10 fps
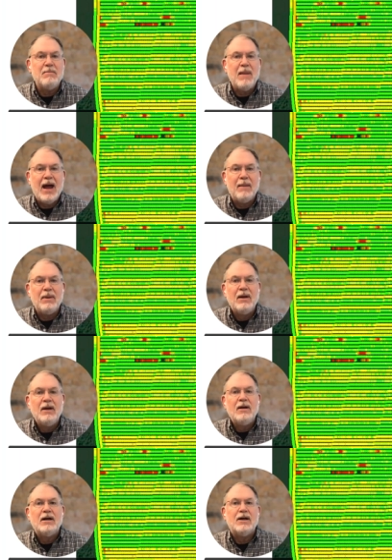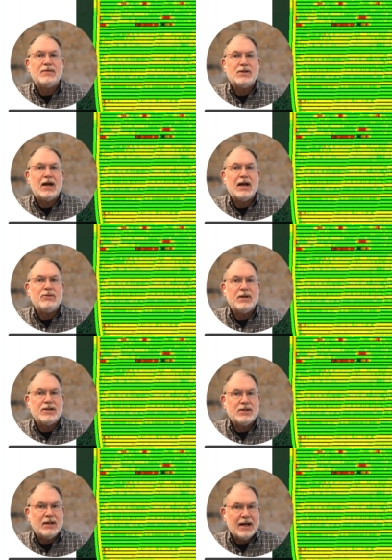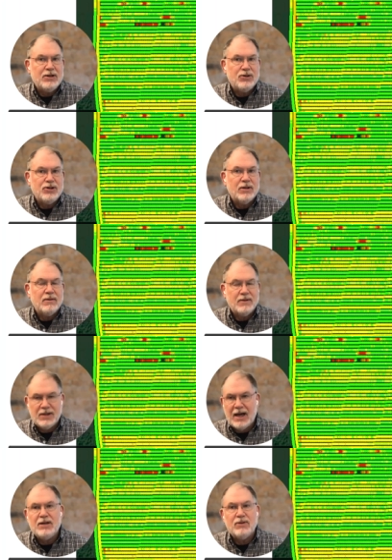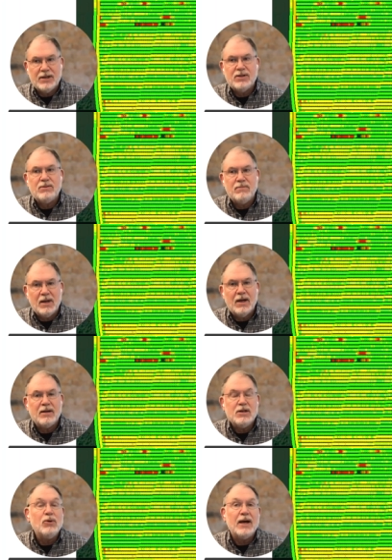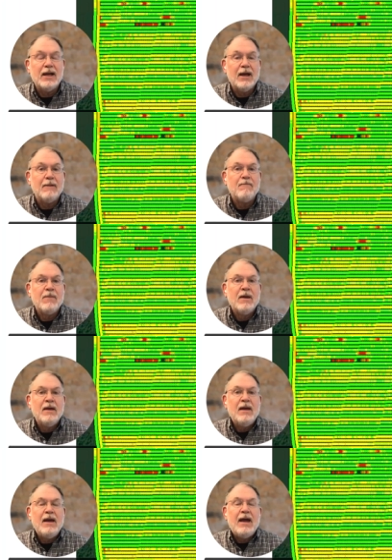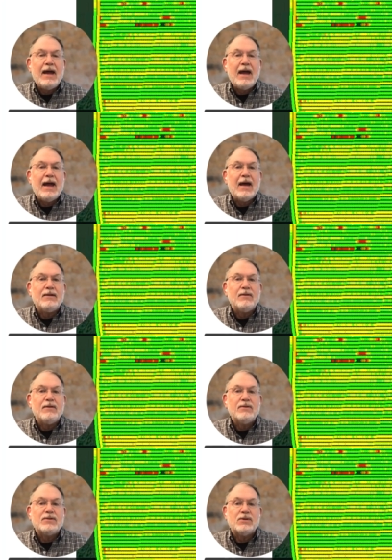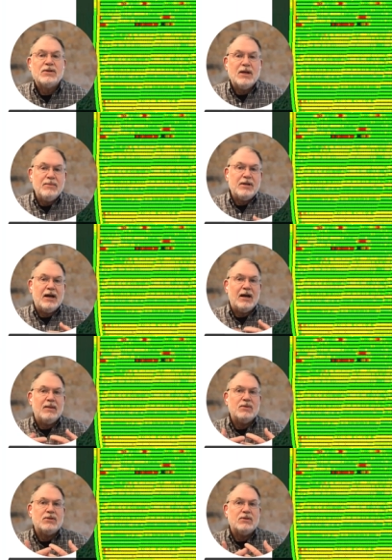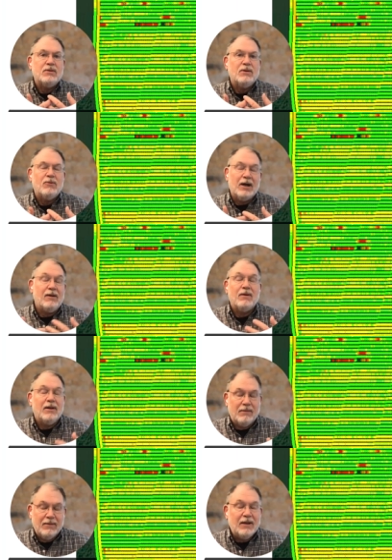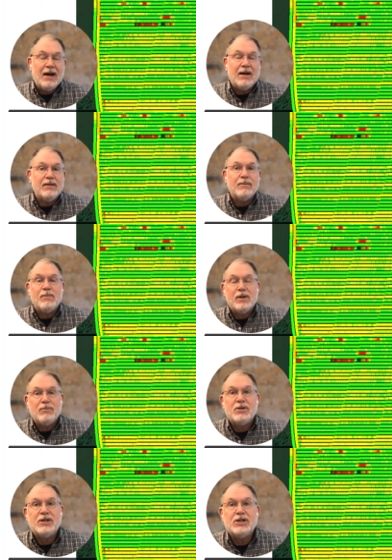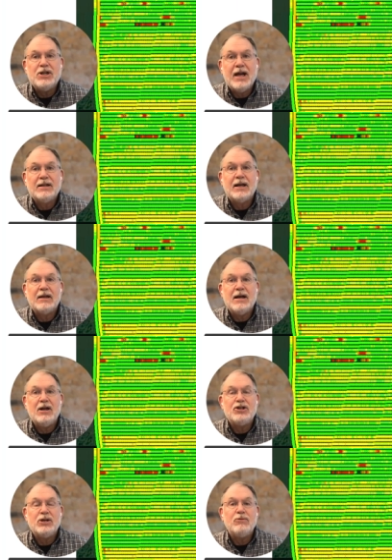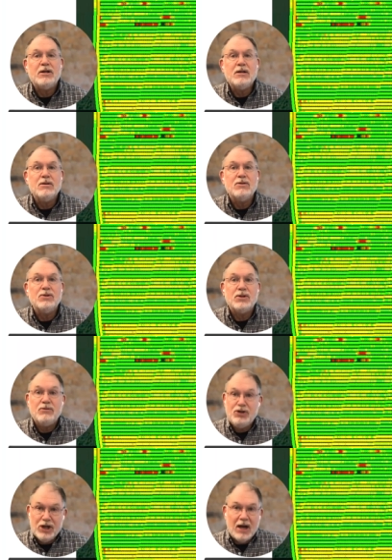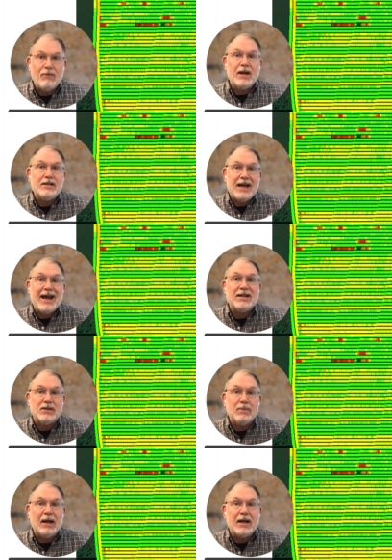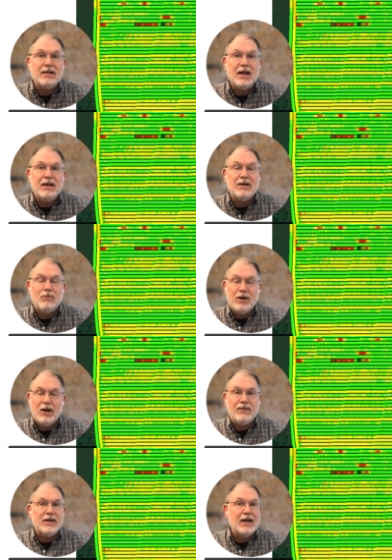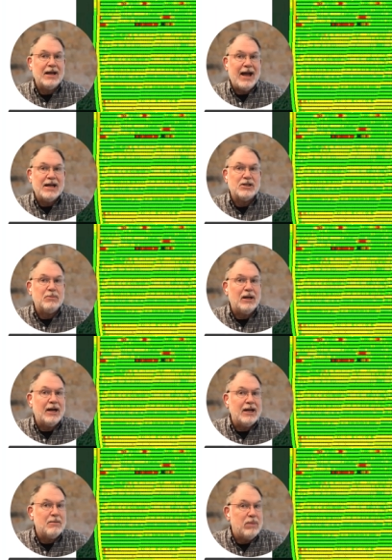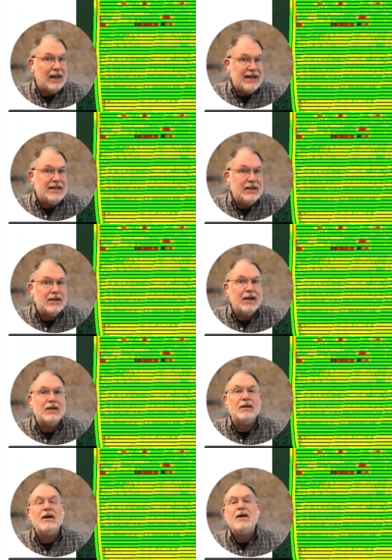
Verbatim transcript: map of side dress nitrogen or side dress uh, UAN. And so sometimes, well, a lot of the, the precision ag technology we use generates as applied data. We often get as applied planting data,